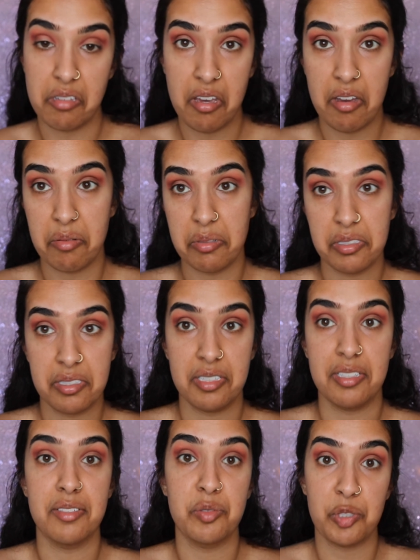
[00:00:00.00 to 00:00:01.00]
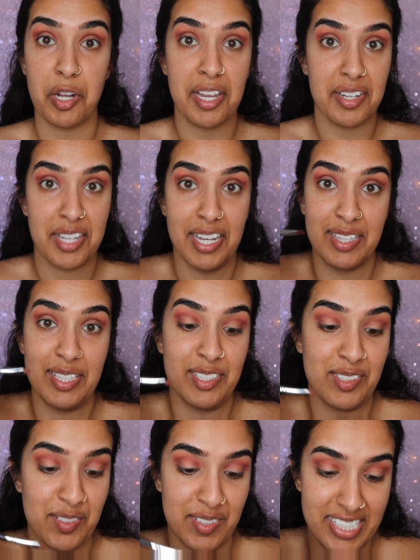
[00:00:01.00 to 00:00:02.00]
yeah, we're just gonna try and cut
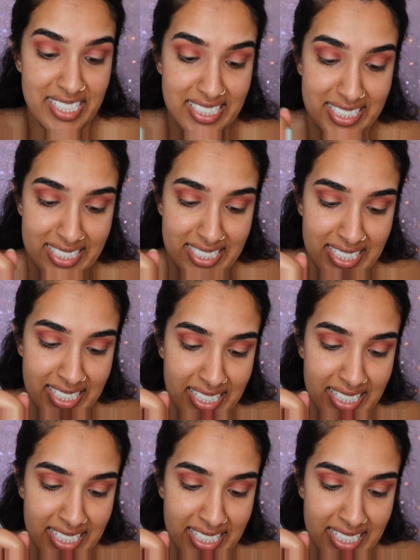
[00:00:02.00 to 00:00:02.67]
this crease.